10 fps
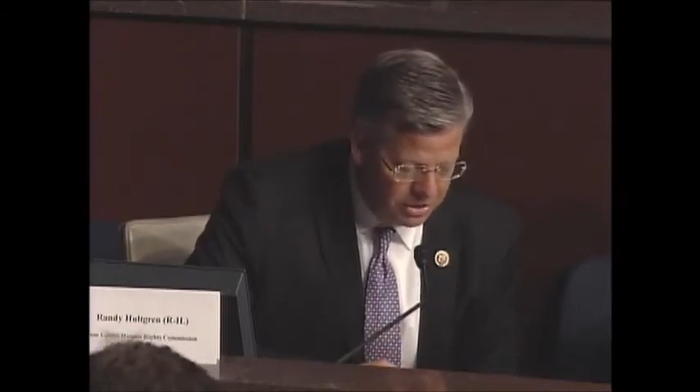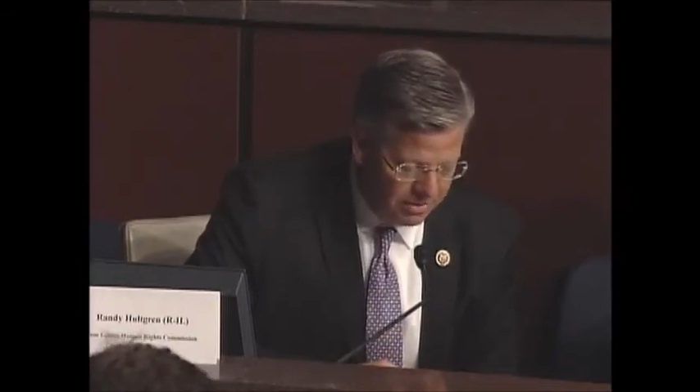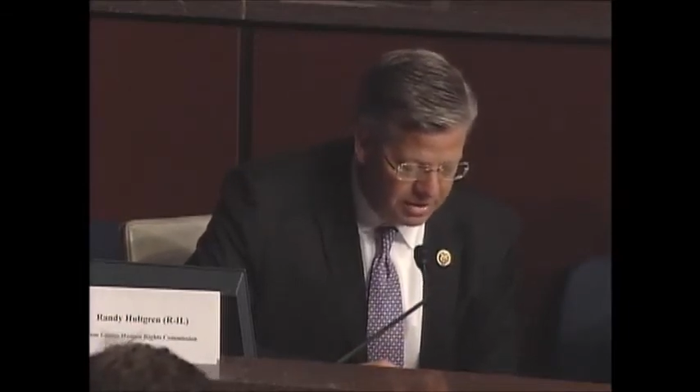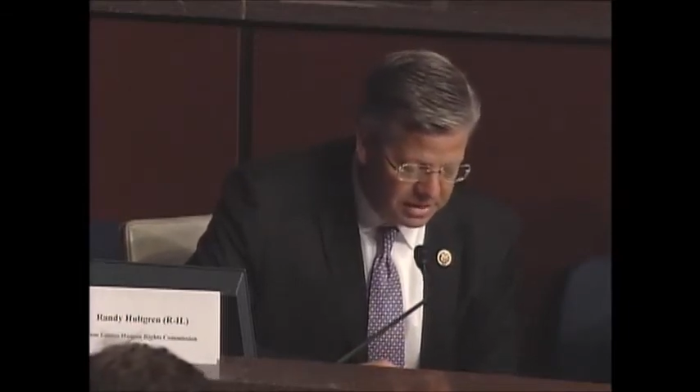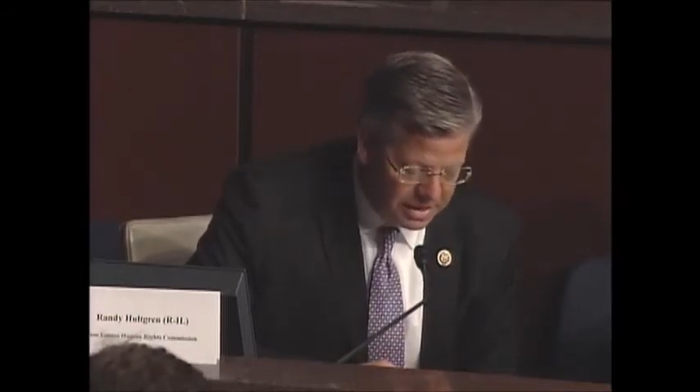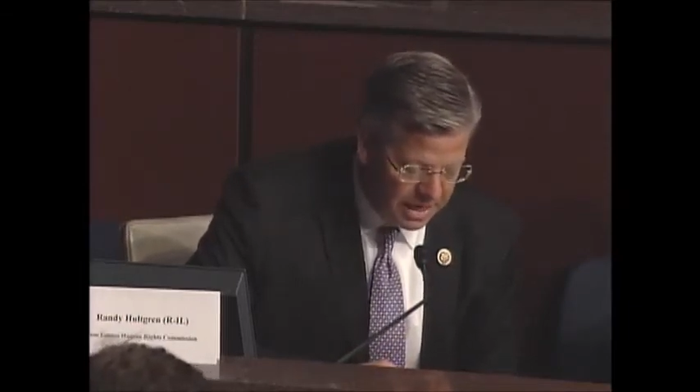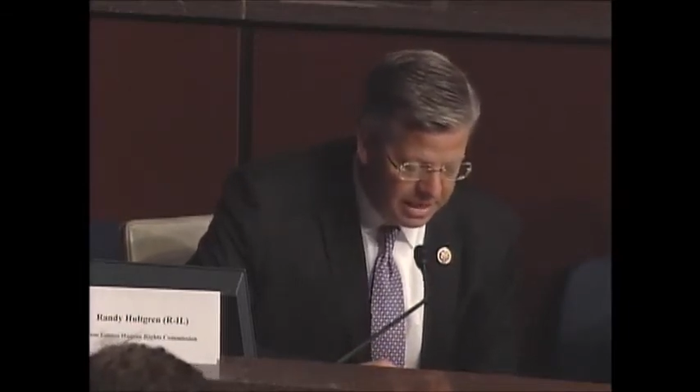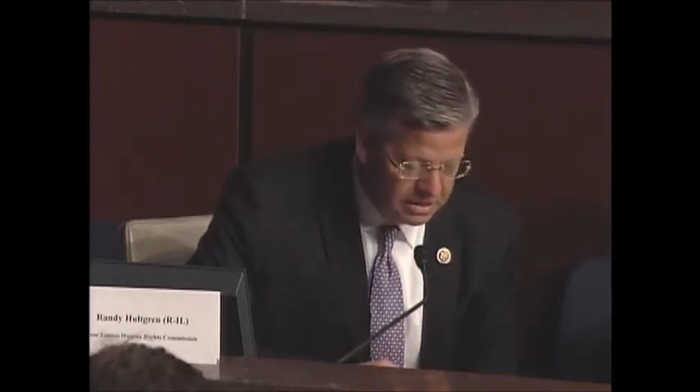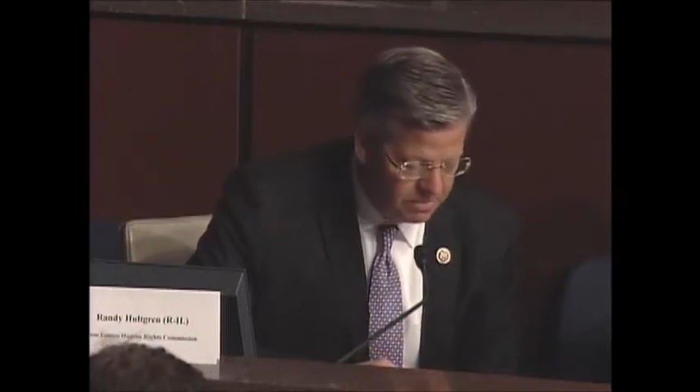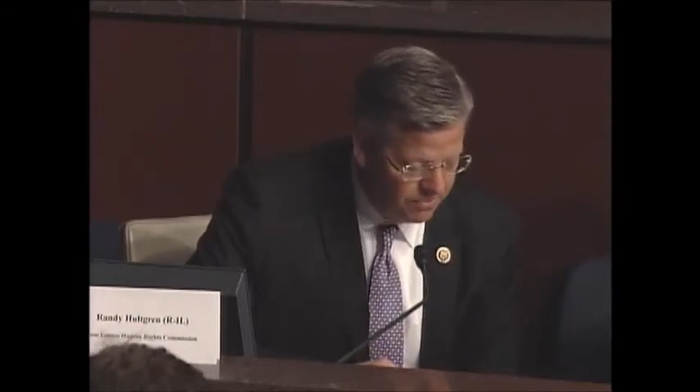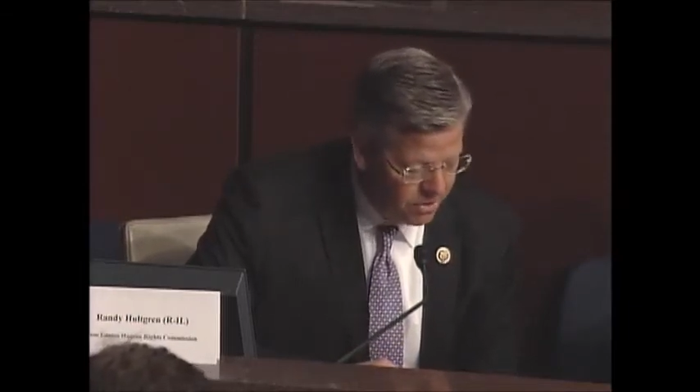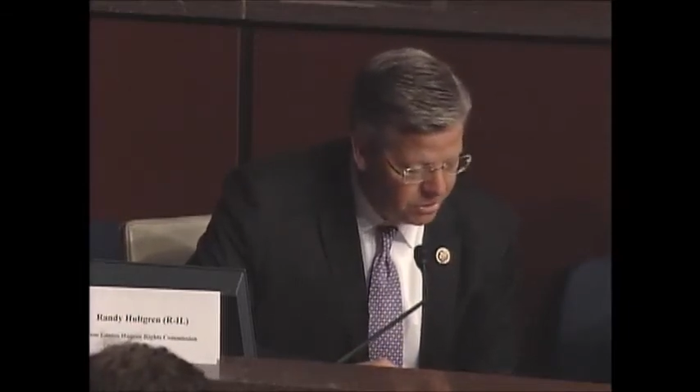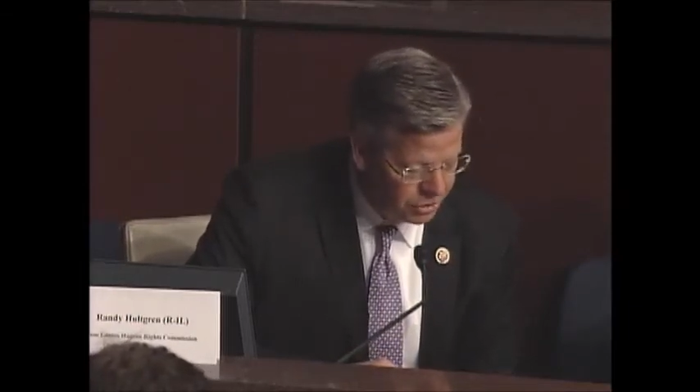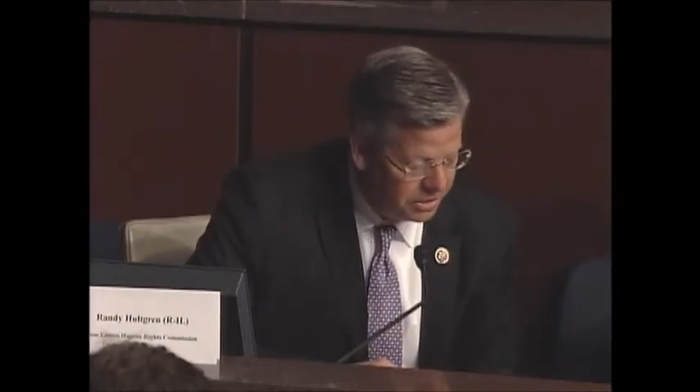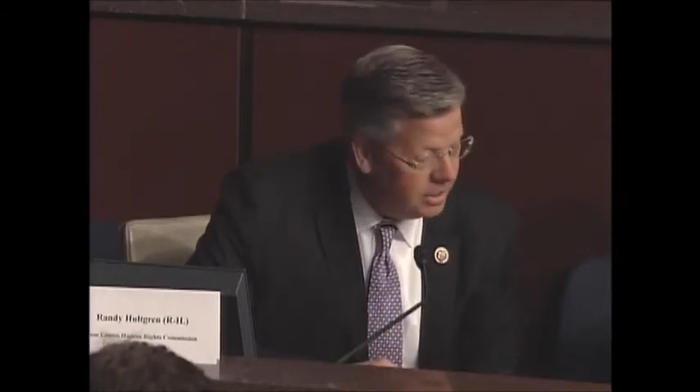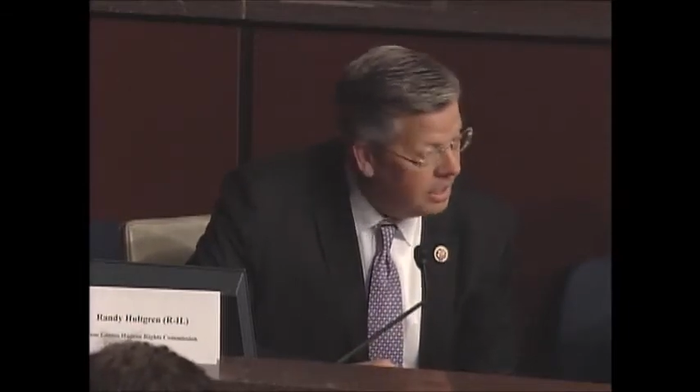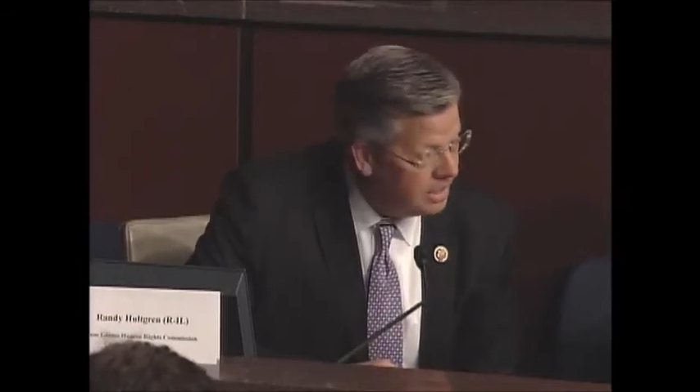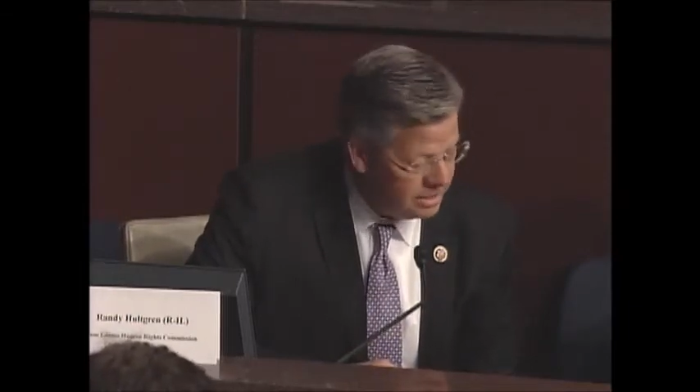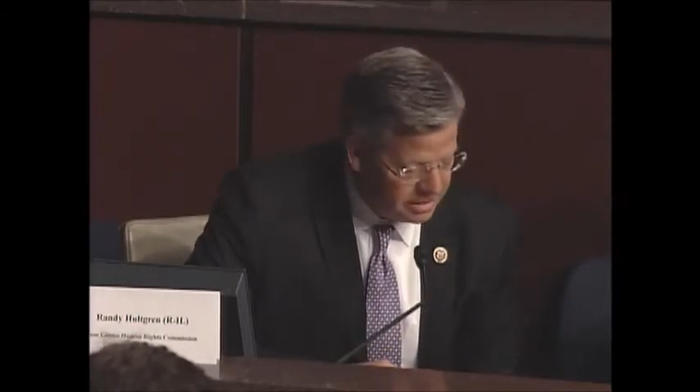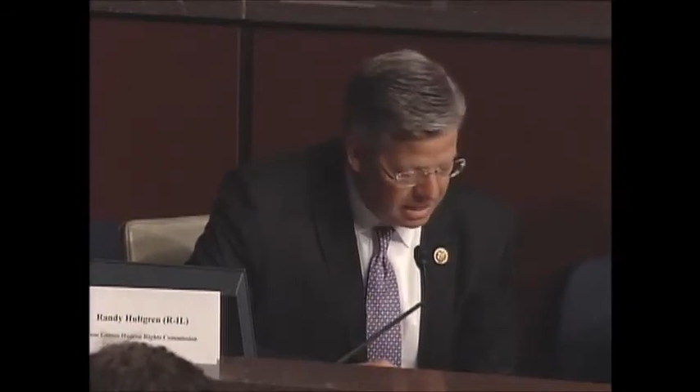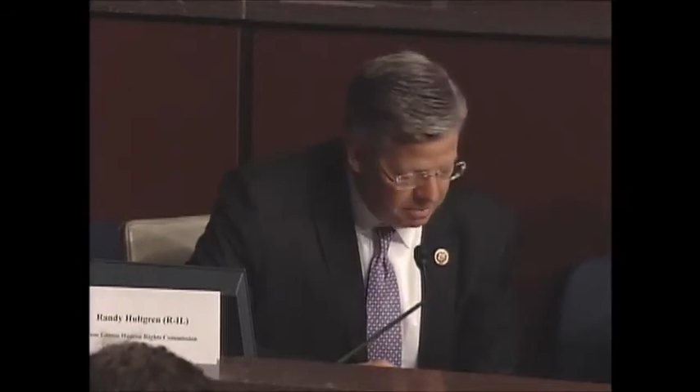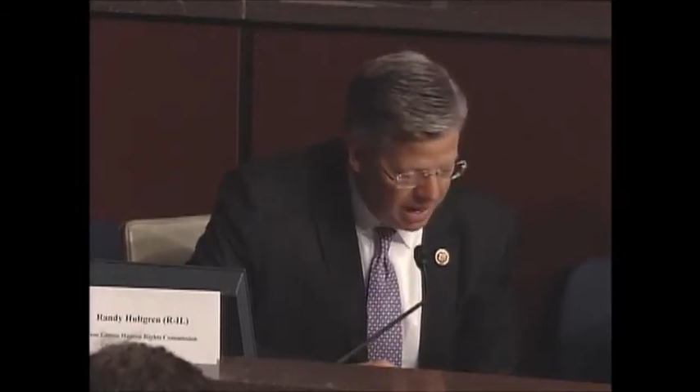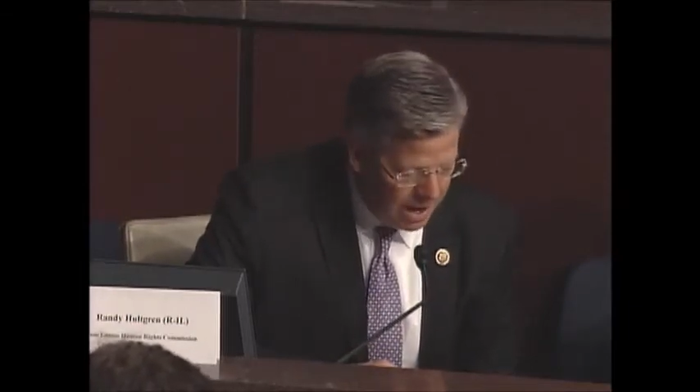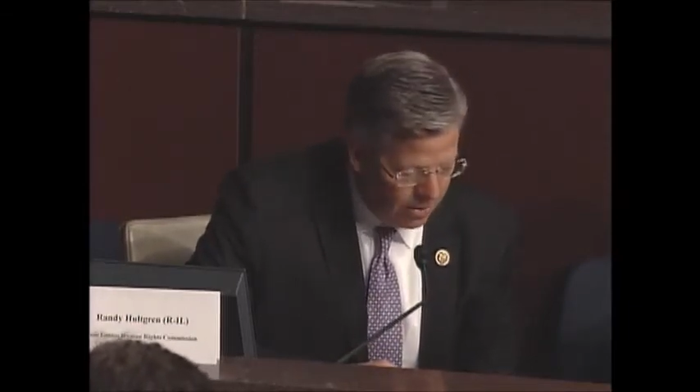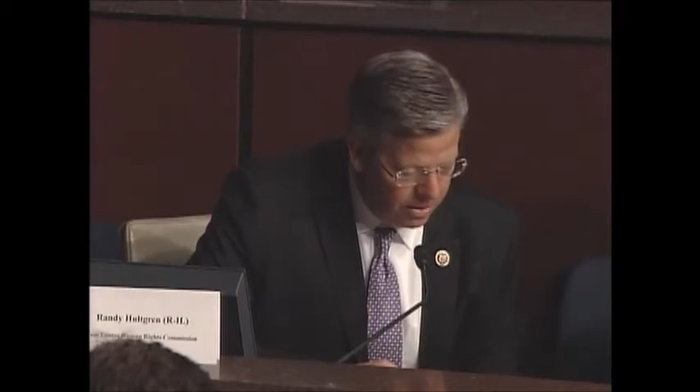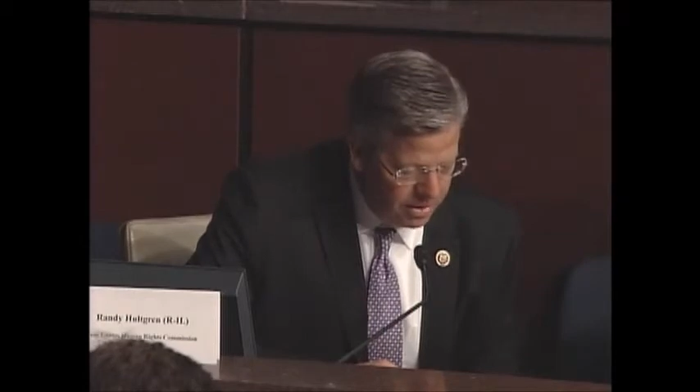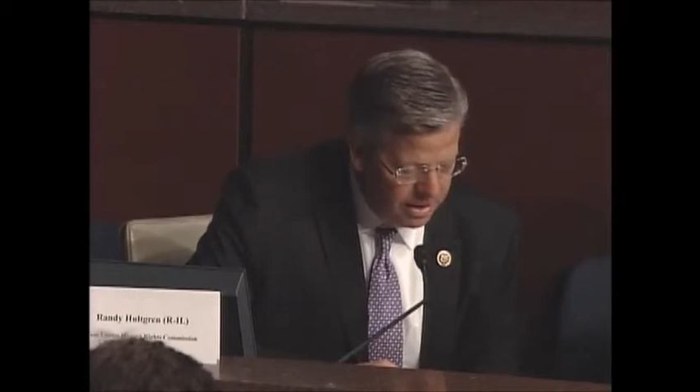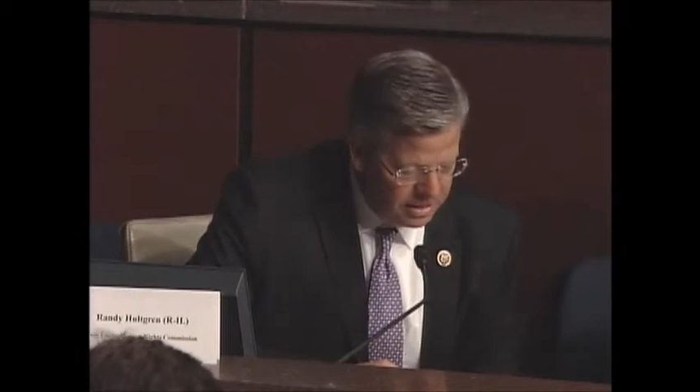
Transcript: of inciting subversion to state power,